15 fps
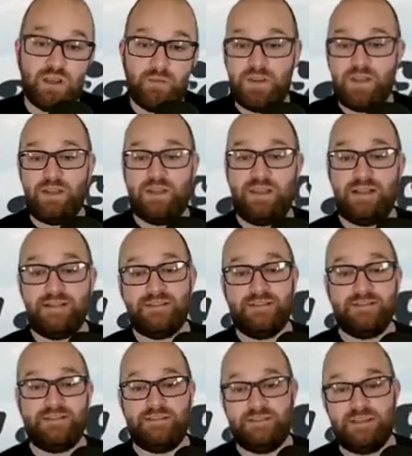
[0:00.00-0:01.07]
I mean, that
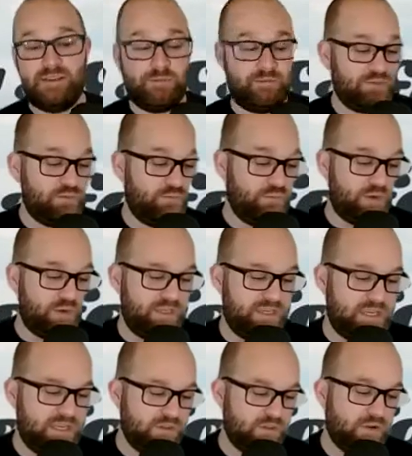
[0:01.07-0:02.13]
doesn't seem too friendly
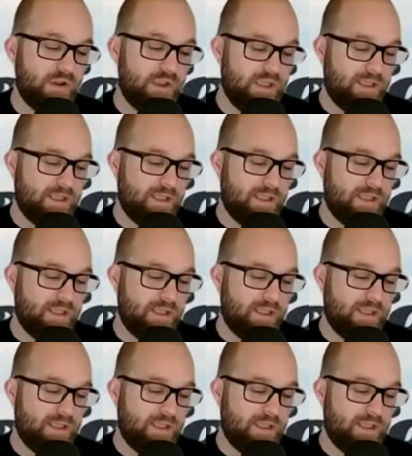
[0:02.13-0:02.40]
either.